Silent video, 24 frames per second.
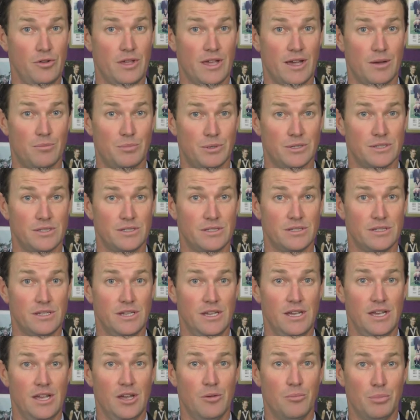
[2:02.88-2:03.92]
Compass.
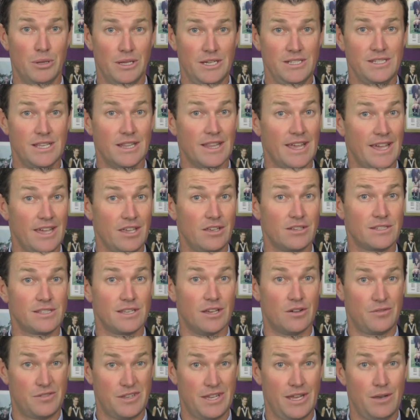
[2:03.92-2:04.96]
Please allow
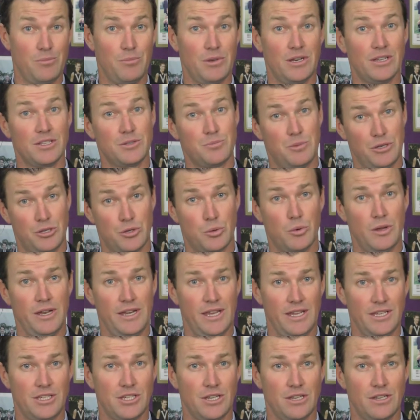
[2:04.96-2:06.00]
yourself 10 minutes between
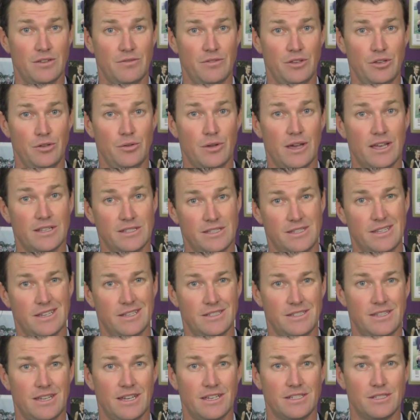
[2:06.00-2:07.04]
each interview as it
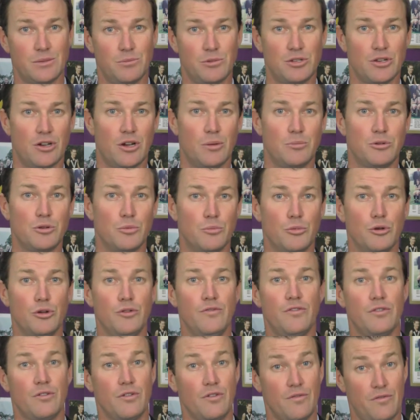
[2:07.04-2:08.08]
does take some time to
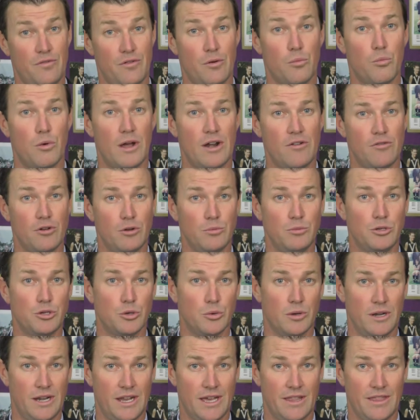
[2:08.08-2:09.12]
move from one room
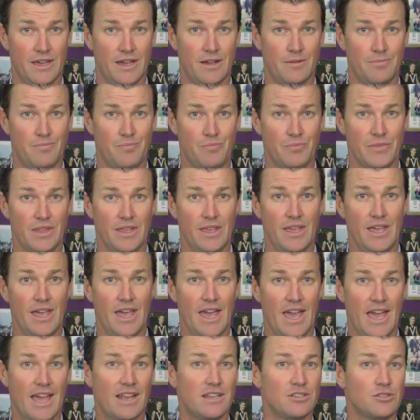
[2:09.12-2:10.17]
to another.
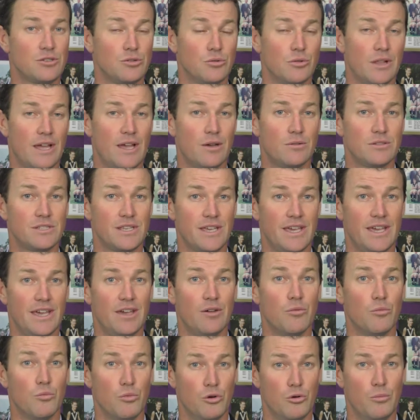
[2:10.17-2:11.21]
Out of school hours
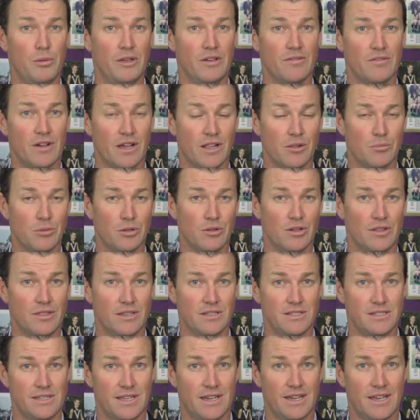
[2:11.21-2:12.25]
care will be available on
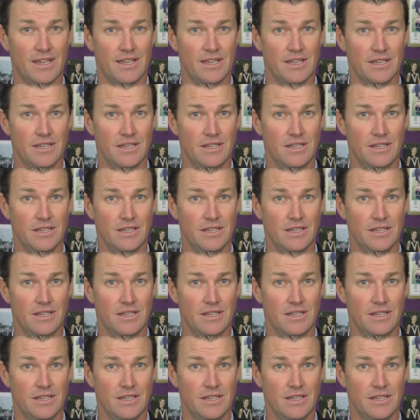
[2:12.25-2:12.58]
this day.